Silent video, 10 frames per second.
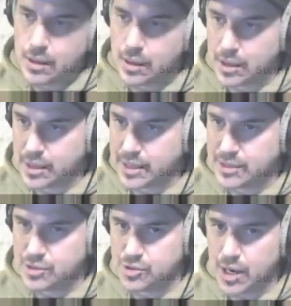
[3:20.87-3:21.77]
are
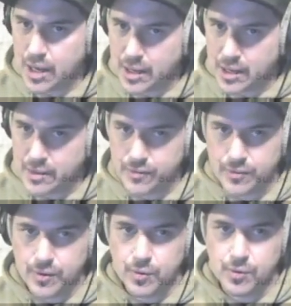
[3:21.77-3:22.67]
in
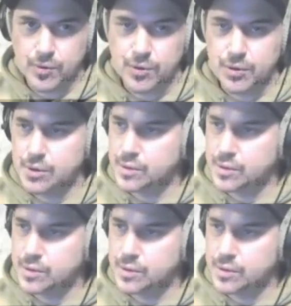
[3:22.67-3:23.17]
Drive, or